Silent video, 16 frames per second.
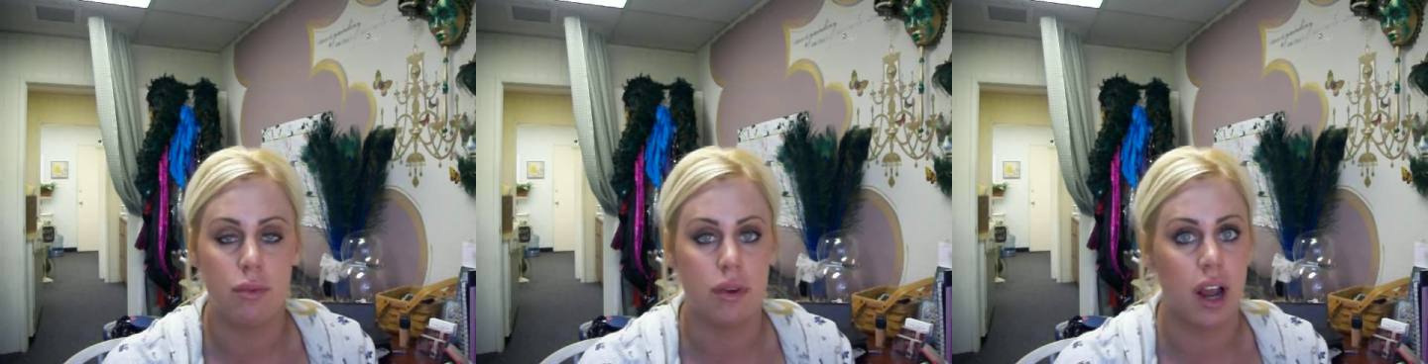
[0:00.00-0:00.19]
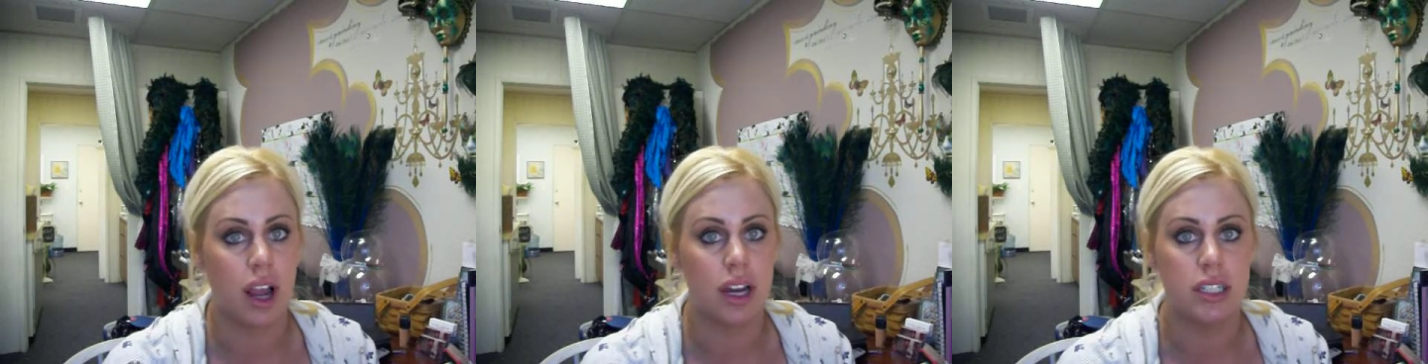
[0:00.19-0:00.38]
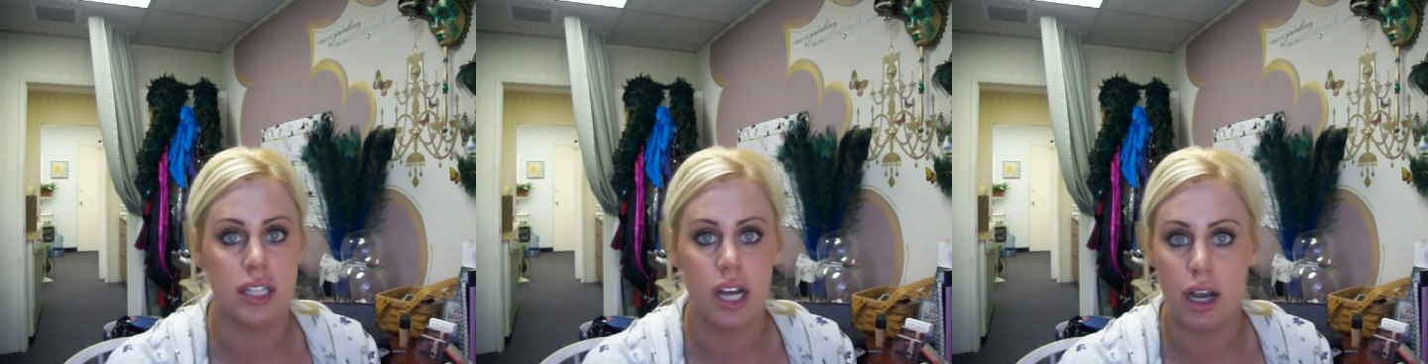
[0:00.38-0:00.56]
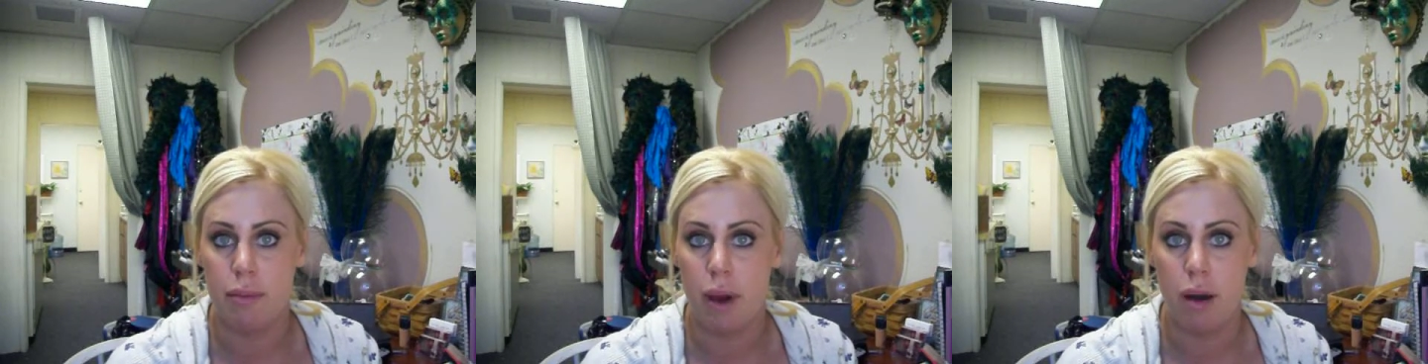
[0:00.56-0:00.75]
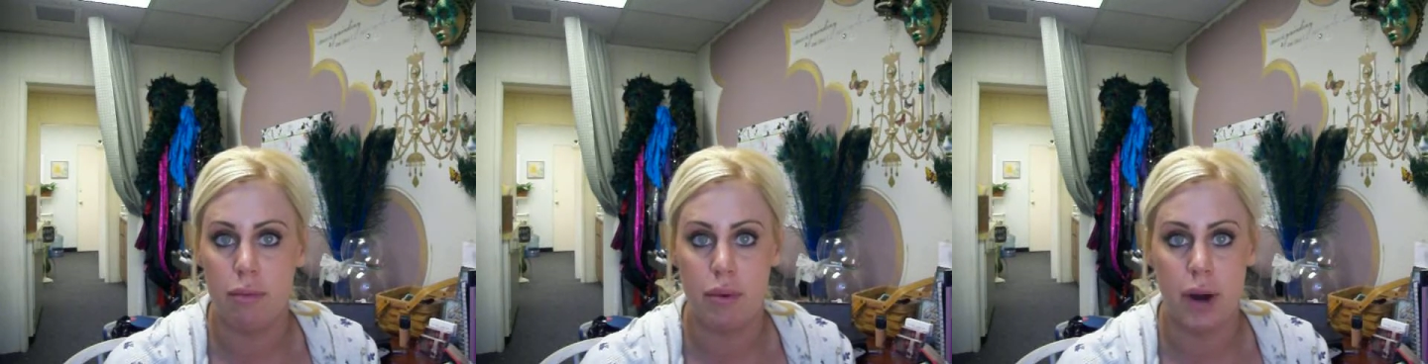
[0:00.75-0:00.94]
We're not going to talk
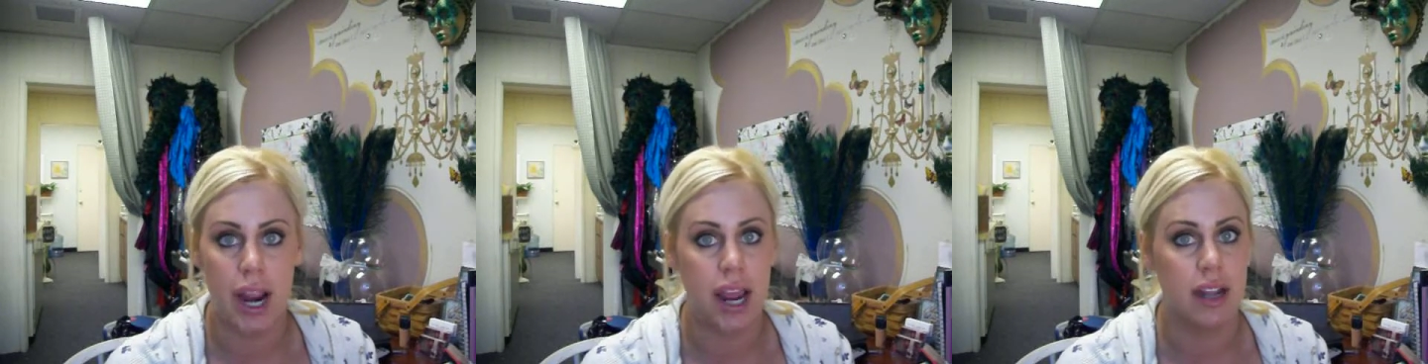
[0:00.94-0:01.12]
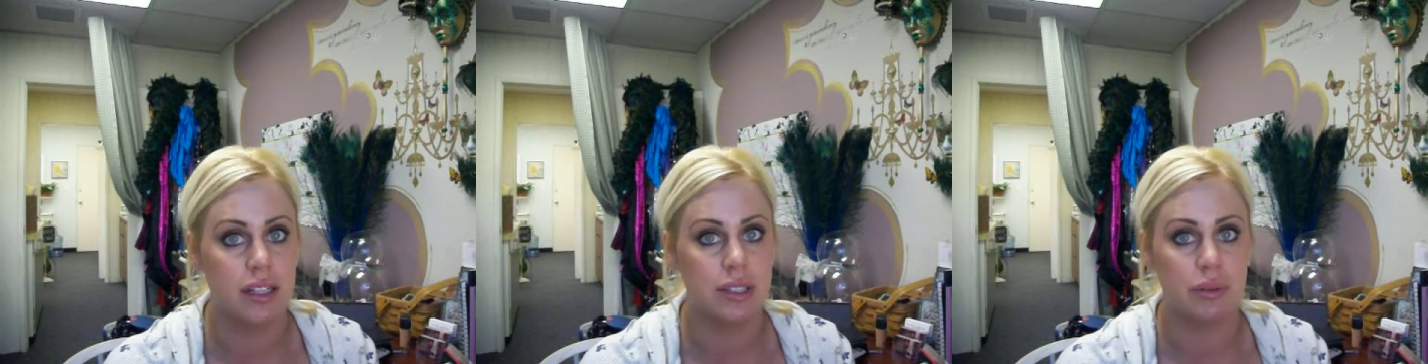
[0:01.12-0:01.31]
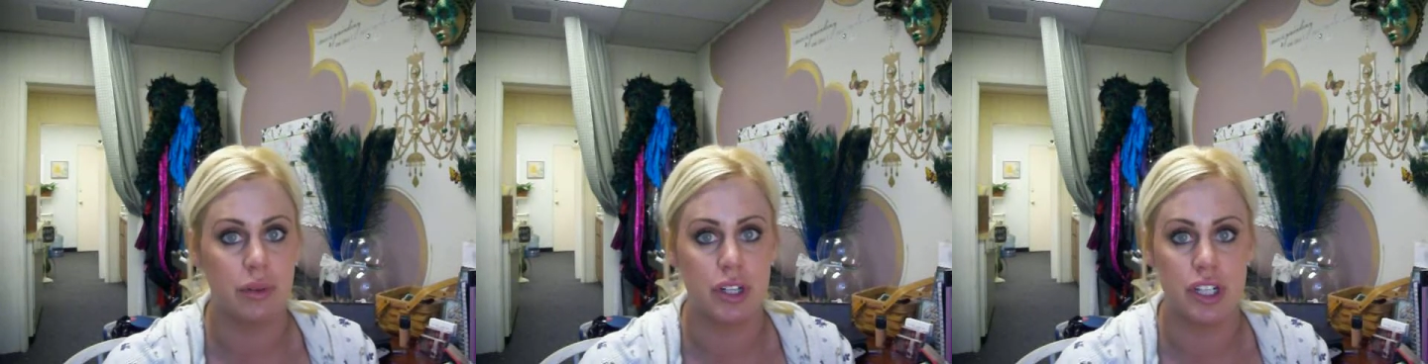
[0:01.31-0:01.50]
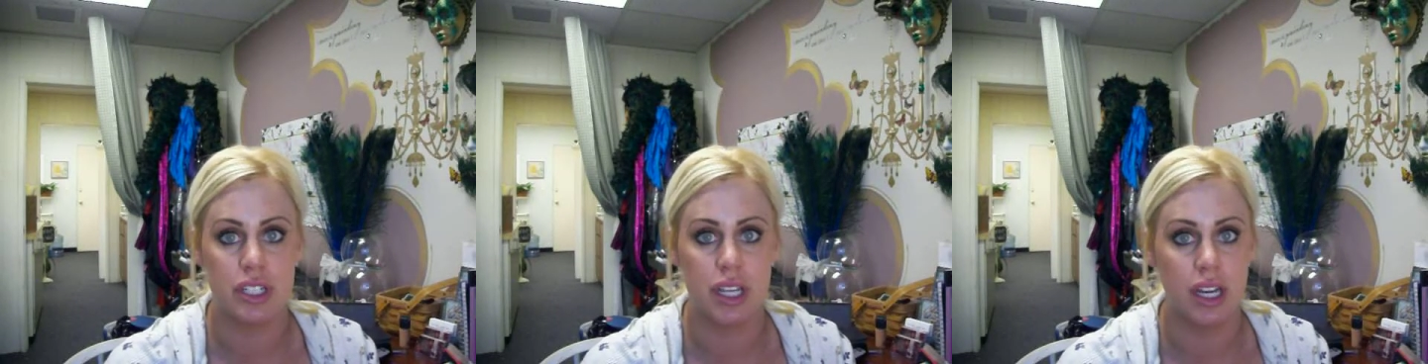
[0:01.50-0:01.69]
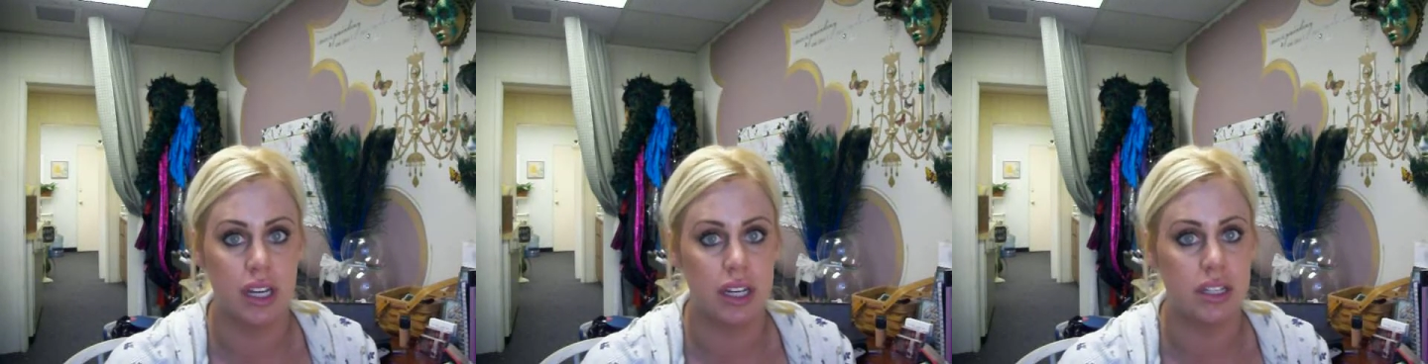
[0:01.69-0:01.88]
about brands. We're
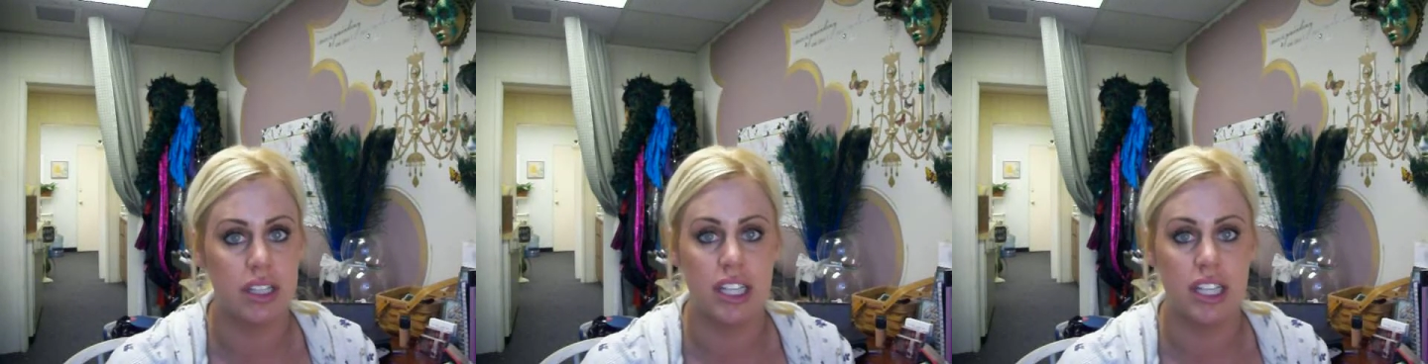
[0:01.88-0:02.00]
just going to,